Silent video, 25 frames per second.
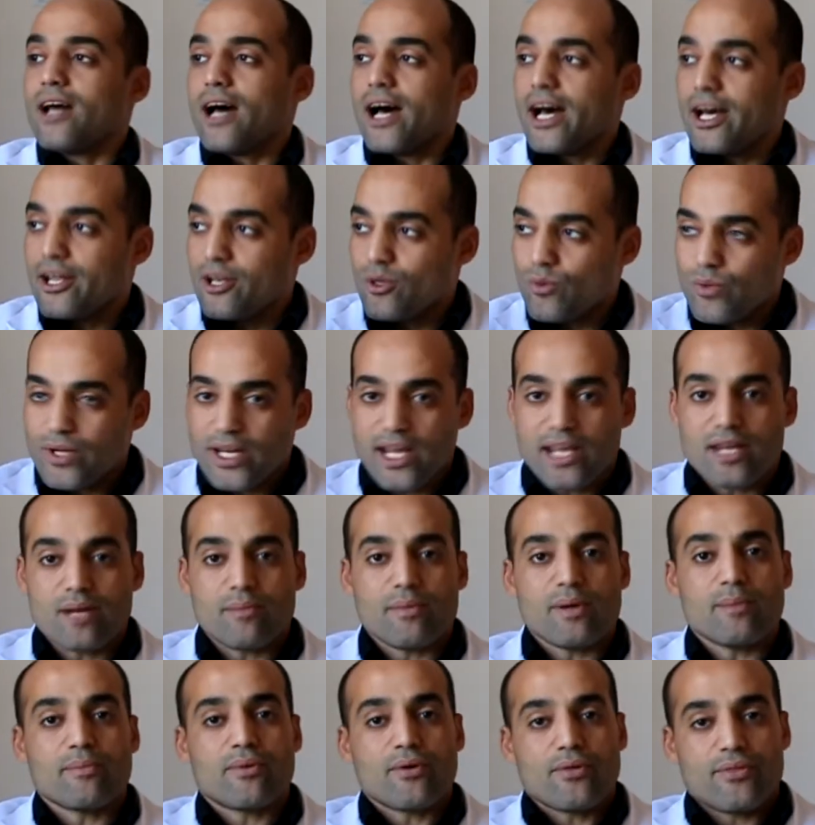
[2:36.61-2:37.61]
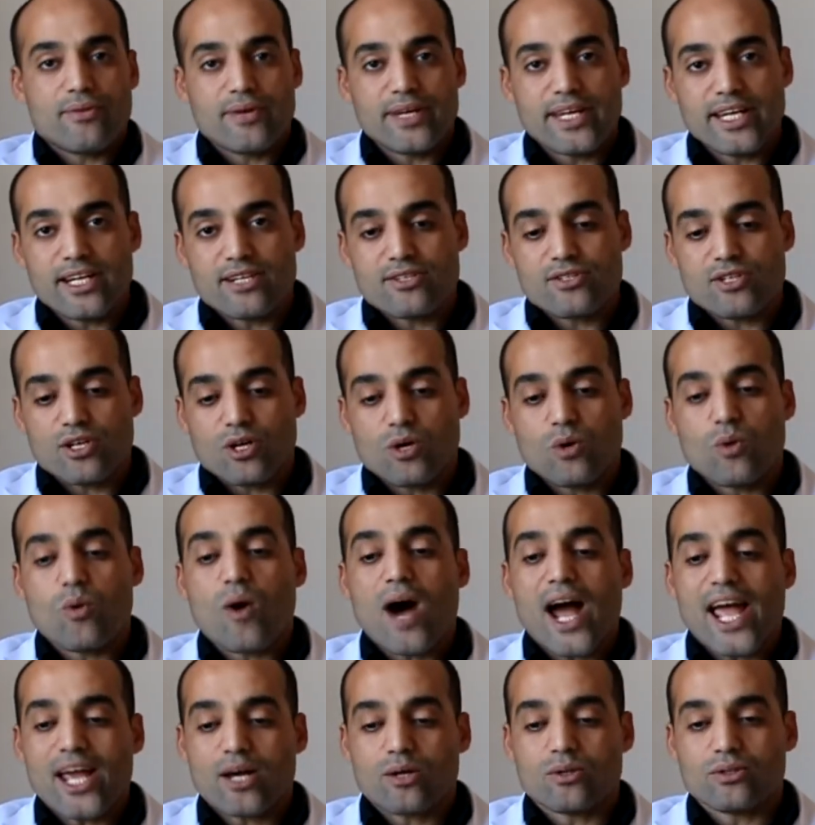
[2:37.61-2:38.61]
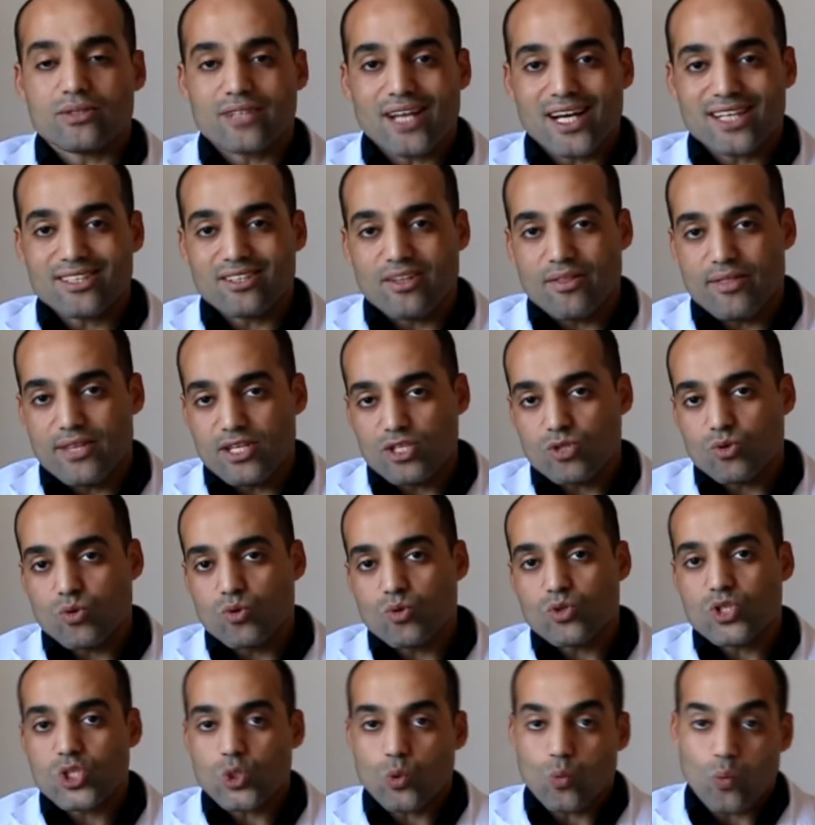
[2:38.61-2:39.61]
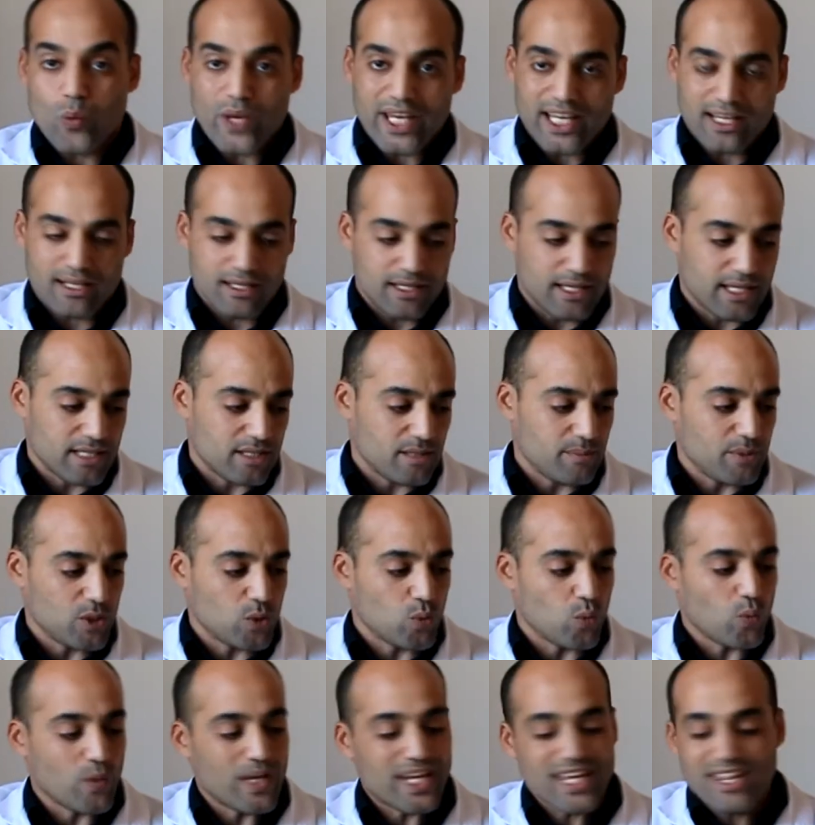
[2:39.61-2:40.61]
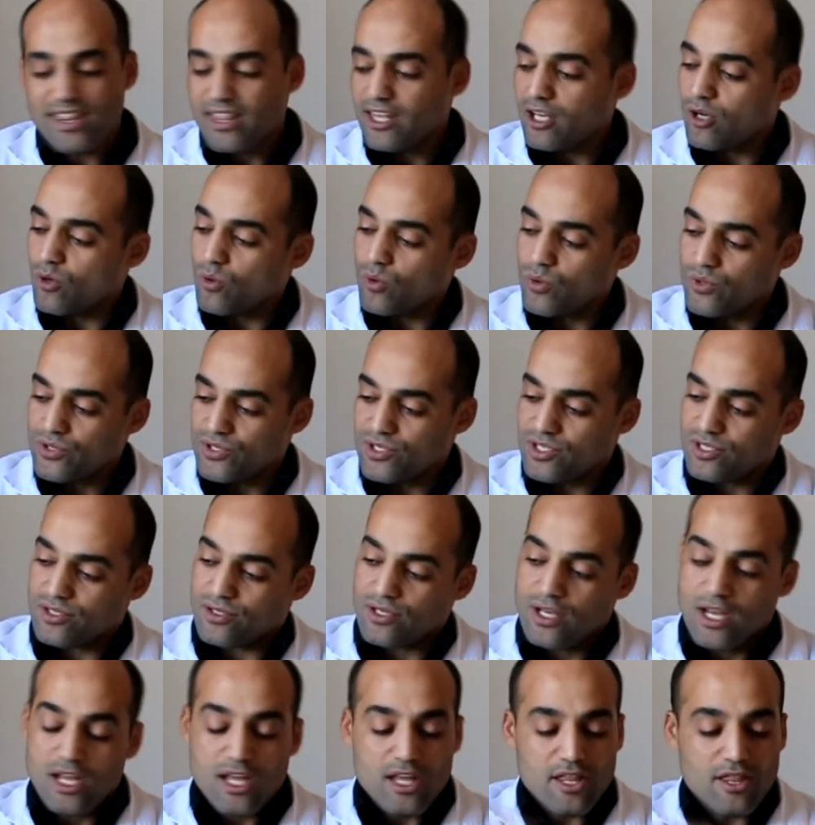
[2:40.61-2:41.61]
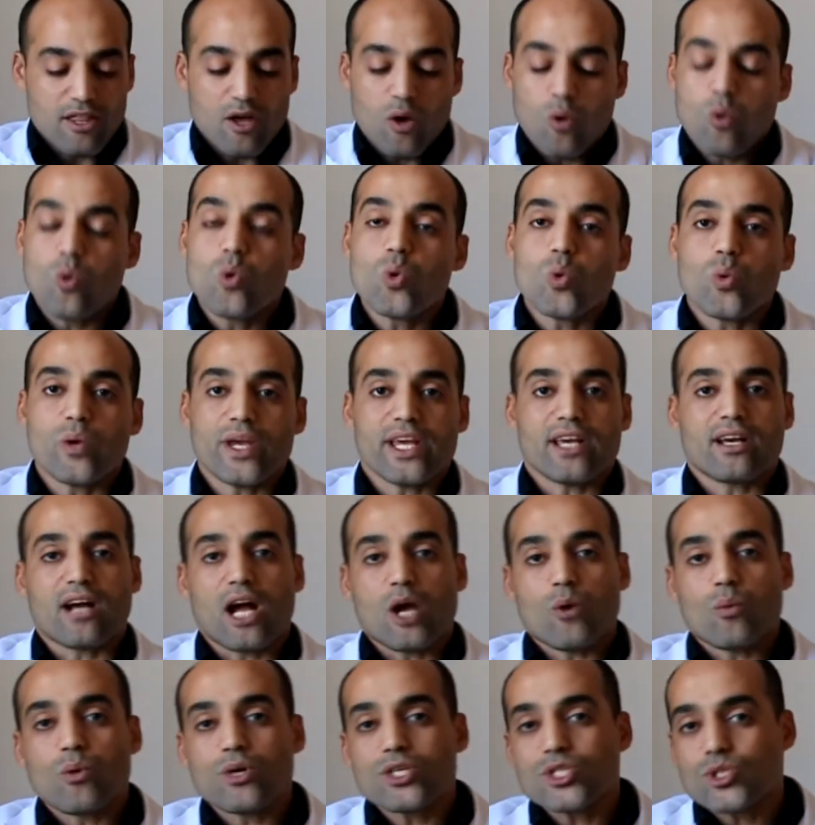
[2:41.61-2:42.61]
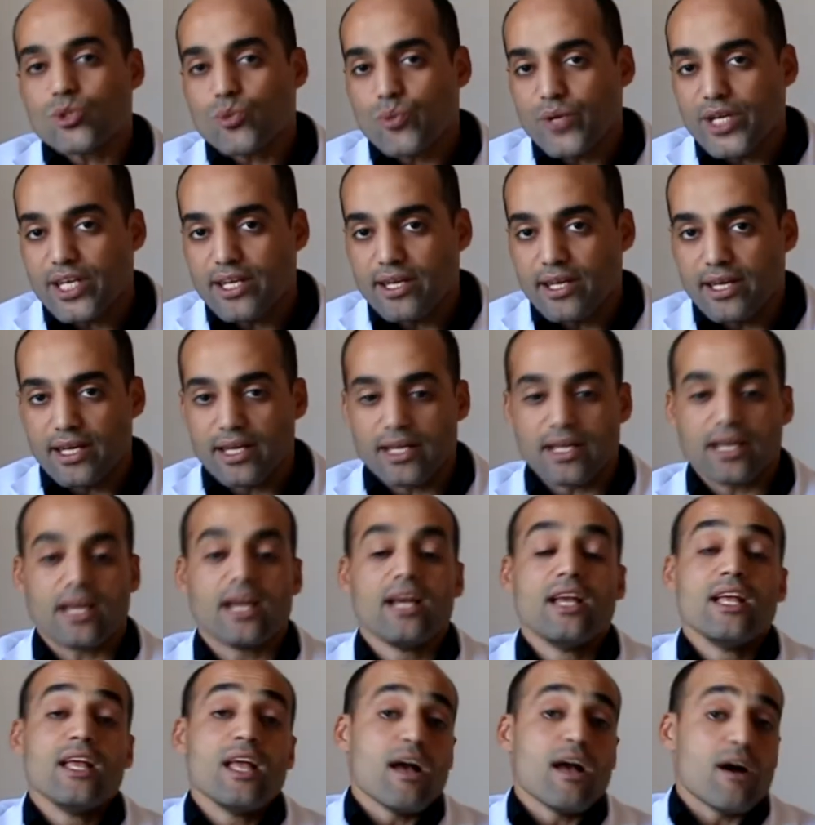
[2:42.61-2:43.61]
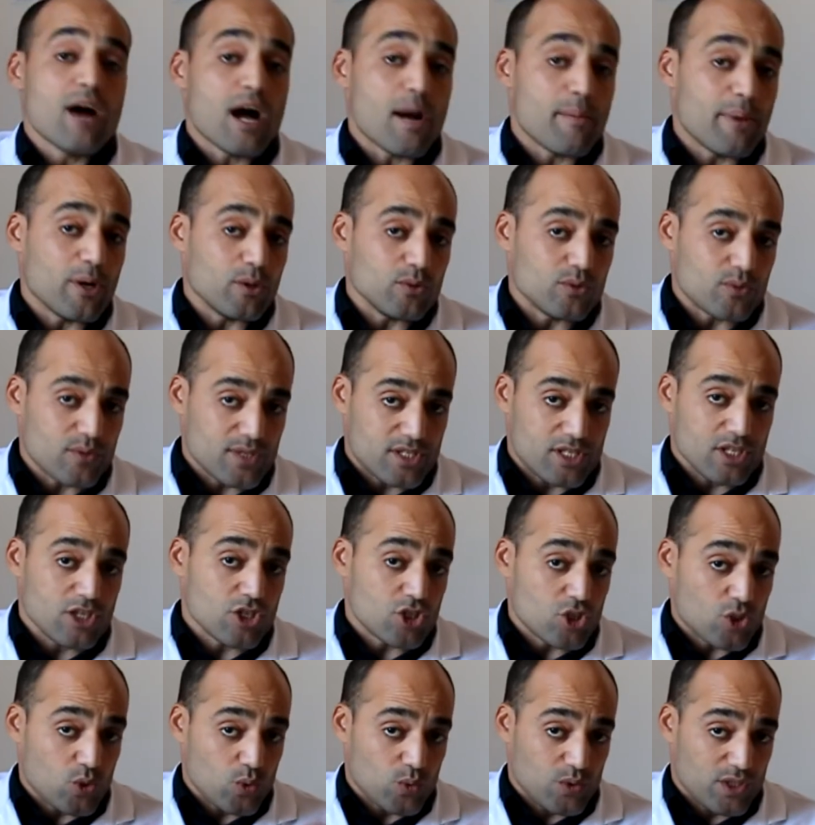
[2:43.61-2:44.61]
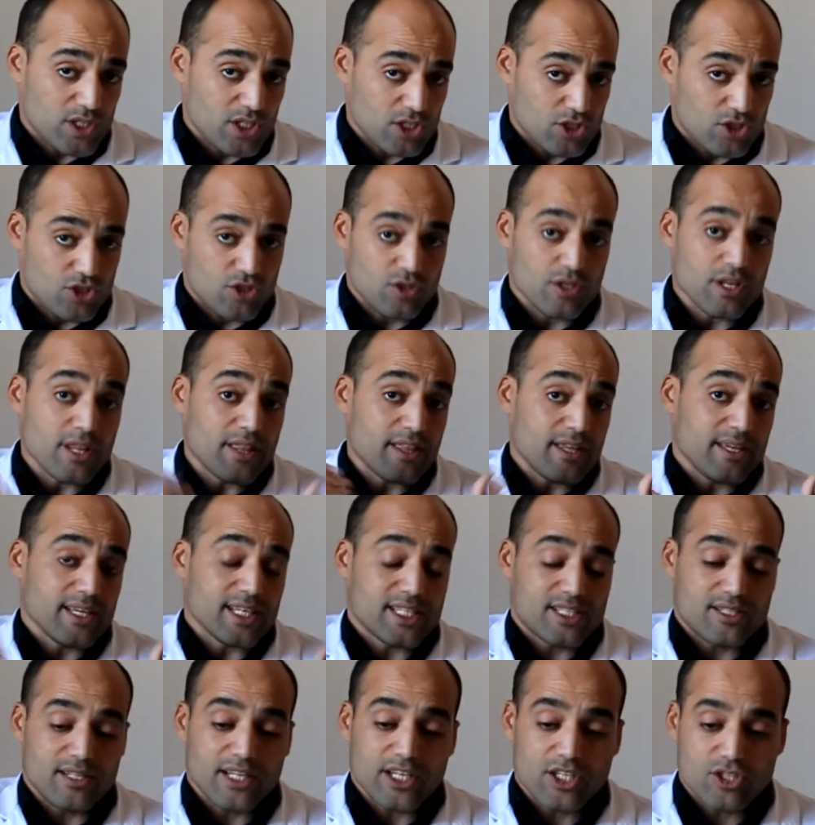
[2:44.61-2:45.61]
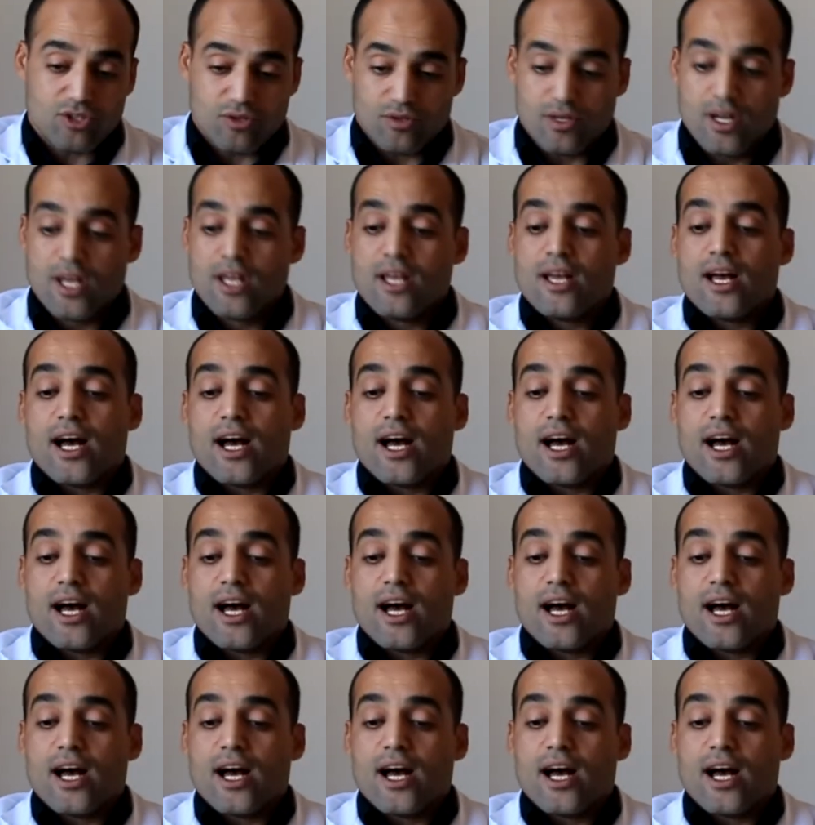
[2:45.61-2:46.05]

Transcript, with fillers: And when I remember three years ago, I conducted this course weekly, and between the courses, the whole week, I was reading about research to teach in the next lecture.